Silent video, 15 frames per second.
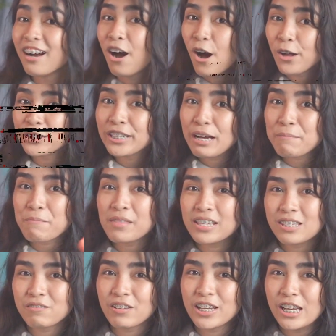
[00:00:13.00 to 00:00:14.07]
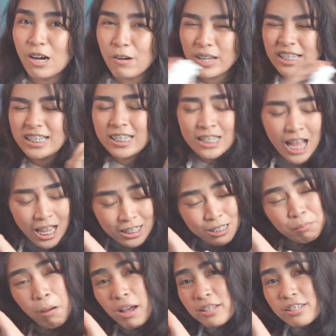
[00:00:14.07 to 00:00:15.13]
Hold up, this video is not
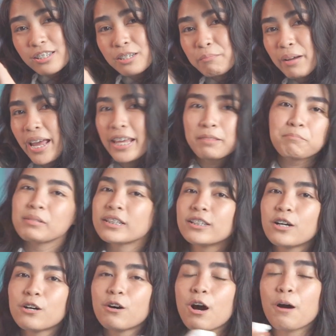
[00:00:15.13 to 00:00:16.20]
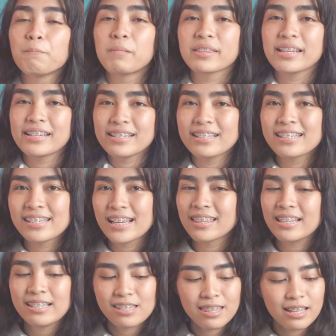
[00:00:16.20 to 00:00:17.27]
sponsored by 8BitDo, but they did send
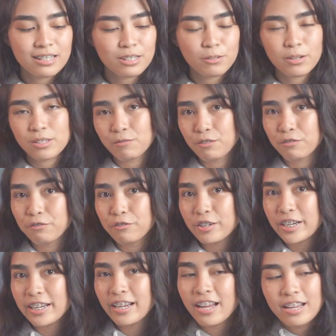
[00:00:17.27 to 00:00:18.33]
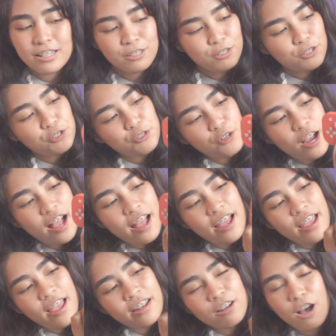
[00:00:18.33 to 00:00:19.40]
these things to us for free to try,
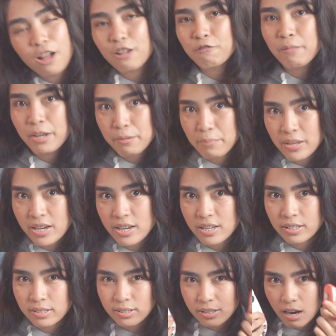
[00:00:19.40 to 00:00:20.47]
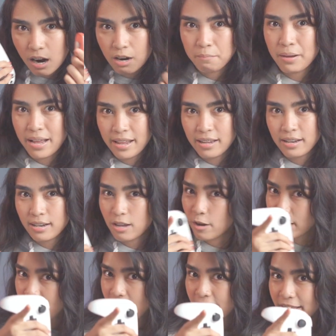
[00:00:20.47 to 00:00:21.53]
and all of my opinions are mine.
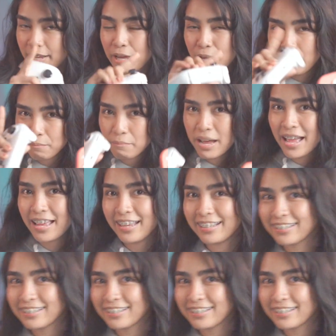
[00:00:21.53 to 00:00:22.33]
Okay? Bye.